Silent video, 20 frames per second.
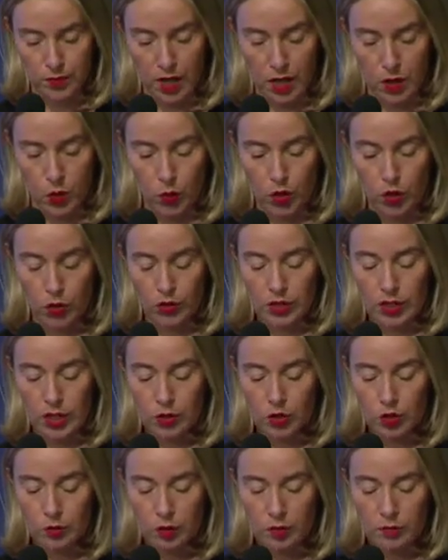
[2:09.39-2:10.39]
and we all
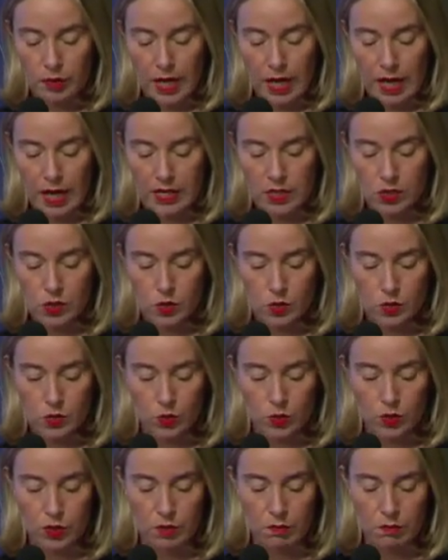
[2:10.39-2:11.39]
need to mobilize
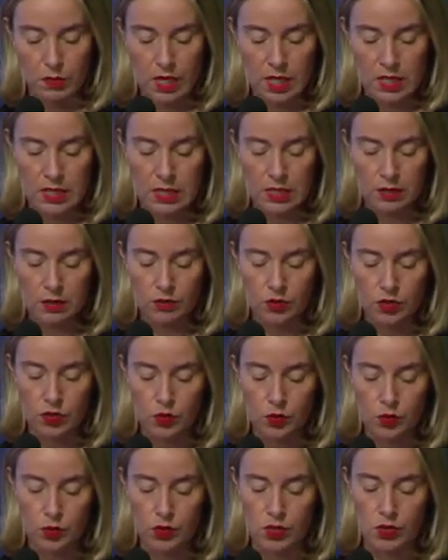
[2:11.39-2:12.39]
with the means and the
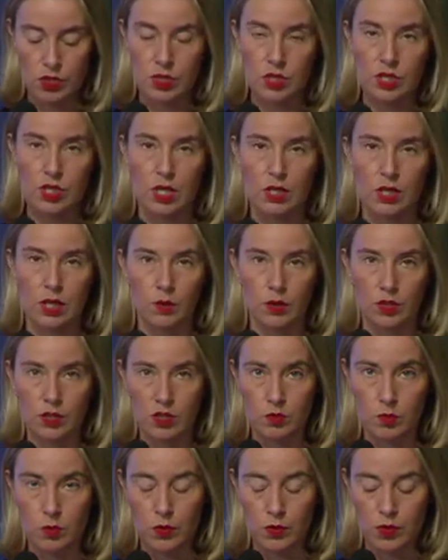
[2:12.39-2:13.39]
resources at our
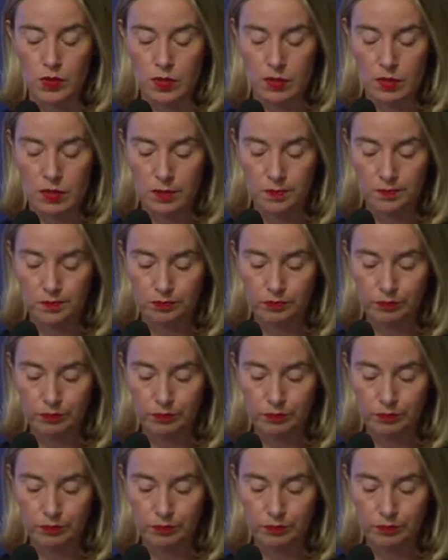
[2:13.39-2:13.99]
disposals.